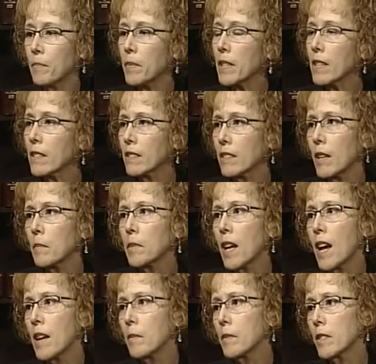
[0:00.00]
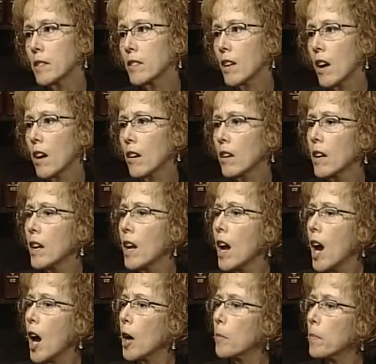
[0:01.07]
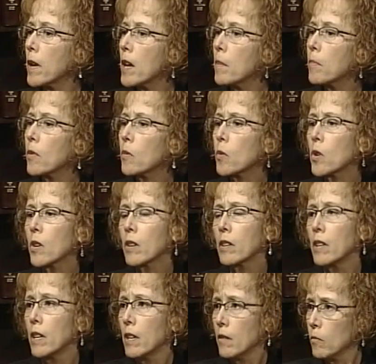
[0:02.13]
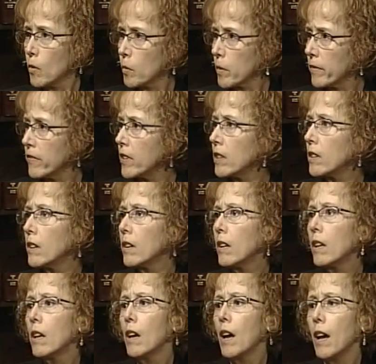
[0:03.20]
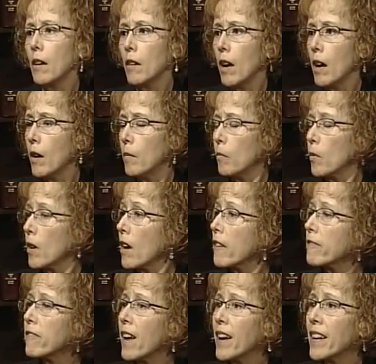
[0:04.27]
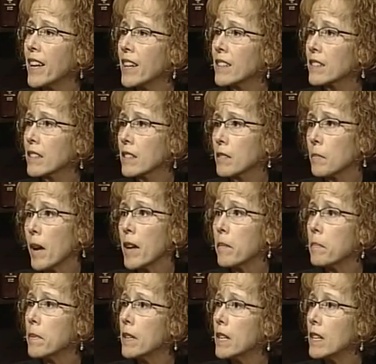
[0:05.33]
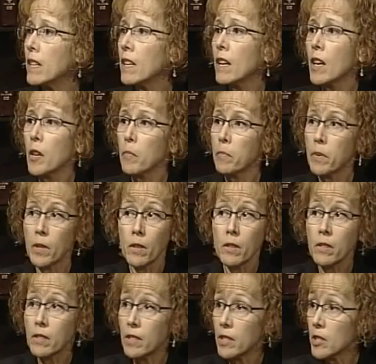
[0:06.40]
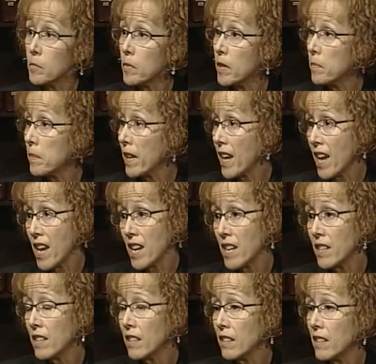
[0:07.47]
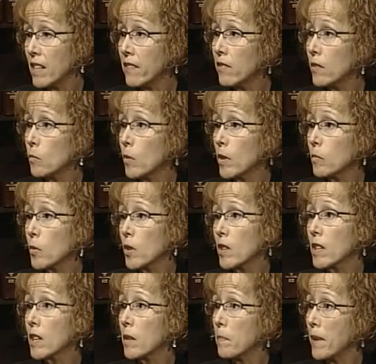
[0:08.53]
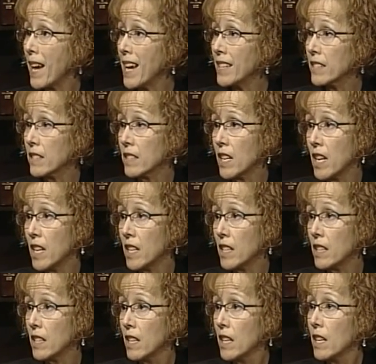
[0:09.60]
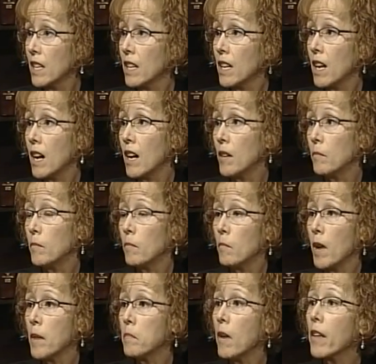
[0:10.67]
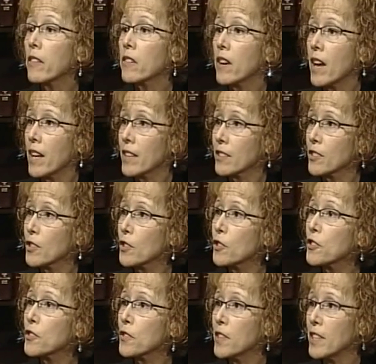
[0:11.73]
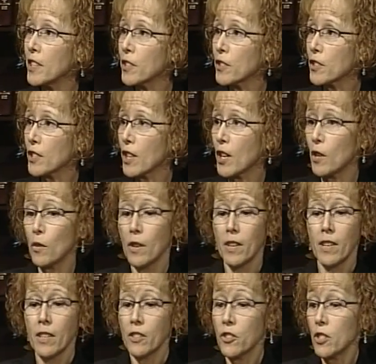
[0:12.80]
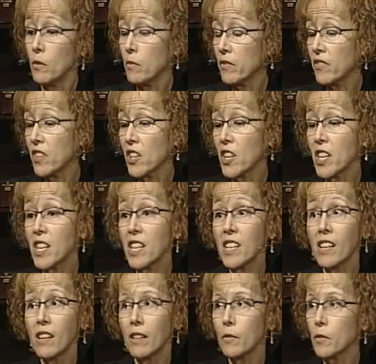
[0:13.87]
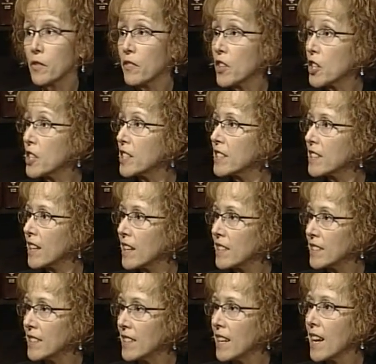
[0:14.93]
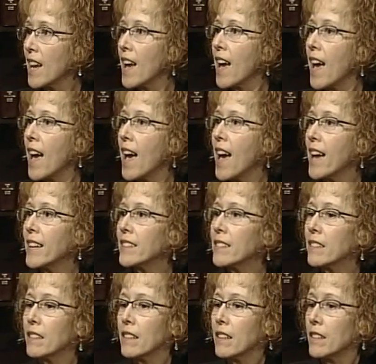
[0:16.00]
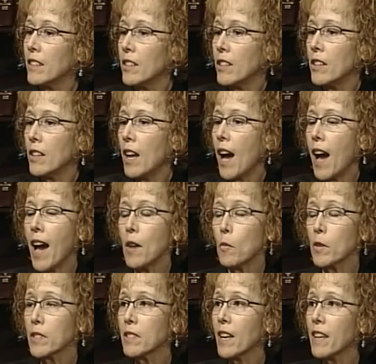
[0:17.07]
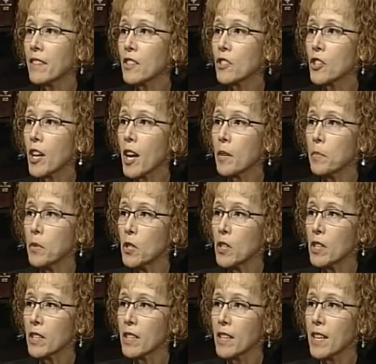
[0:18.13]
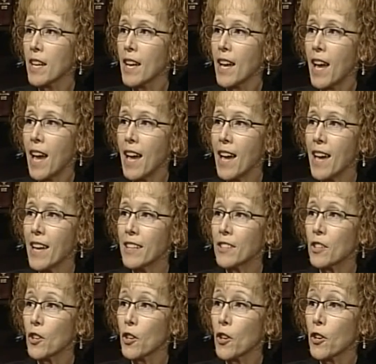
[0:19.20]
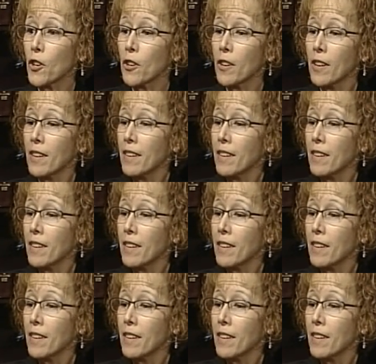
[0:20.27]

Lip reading: because sometimes it's our paperwork will reveal where our finances might be. Bills need to be paid even when we're incapacitated. My mother had a surgery years ago. She was very ill. It was very sudden, and I wasn't on the checkbook, and her